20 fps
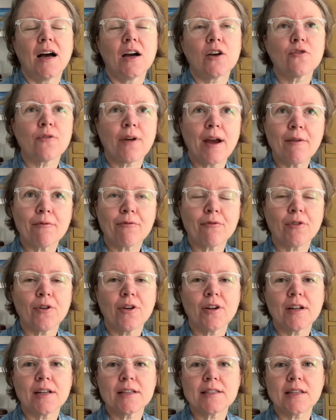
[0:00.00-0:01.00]

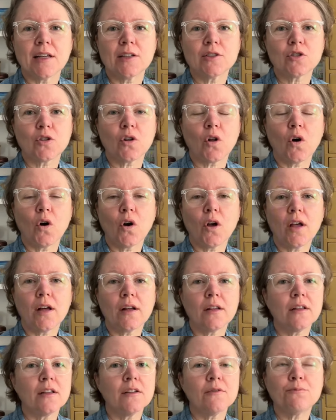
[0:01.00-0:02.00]
grapefruit essential
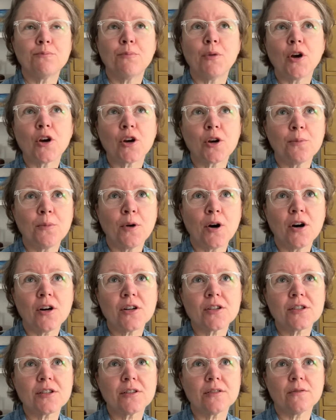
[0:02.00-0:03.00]
oil,
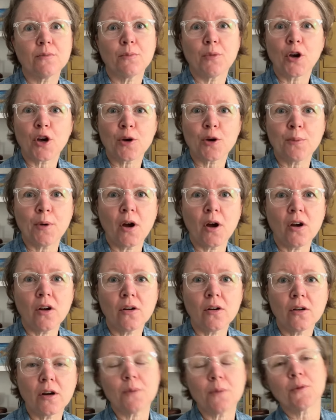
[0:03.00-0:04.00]
bergamot, or
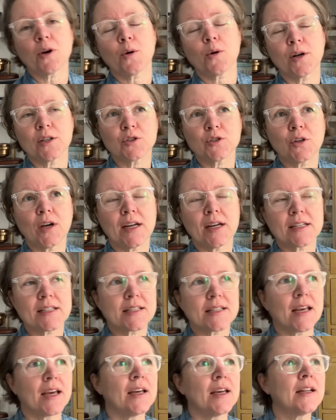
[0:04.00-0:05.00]
bergamot, I'm not quite sure how to
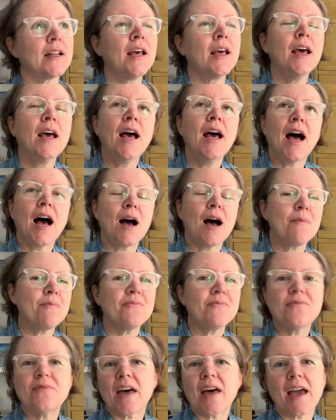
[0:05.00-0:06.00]
say it,
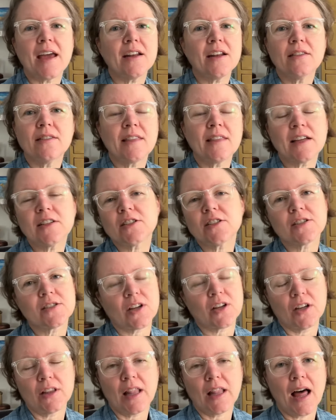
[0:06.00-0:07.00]
they just
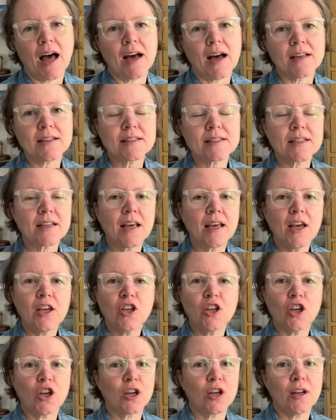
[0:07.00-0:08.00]
don't last.
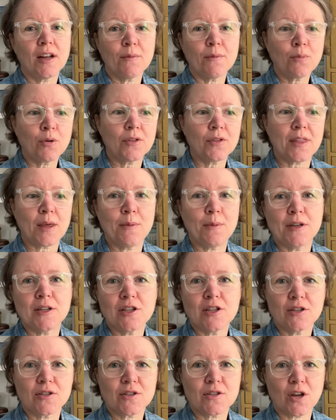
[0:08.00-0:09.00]
You can put them
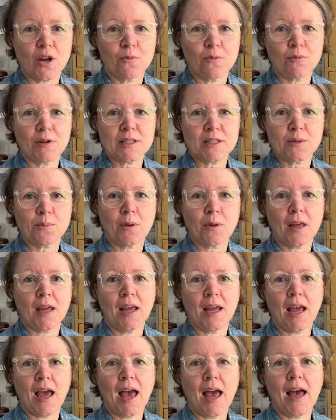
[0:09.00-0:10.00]
into your soap
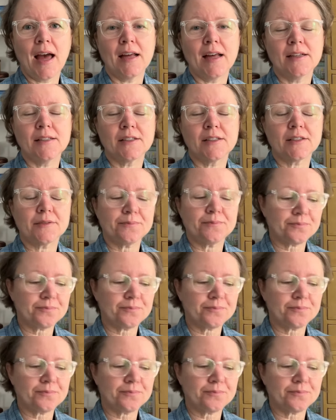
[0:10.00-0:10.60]
recipe and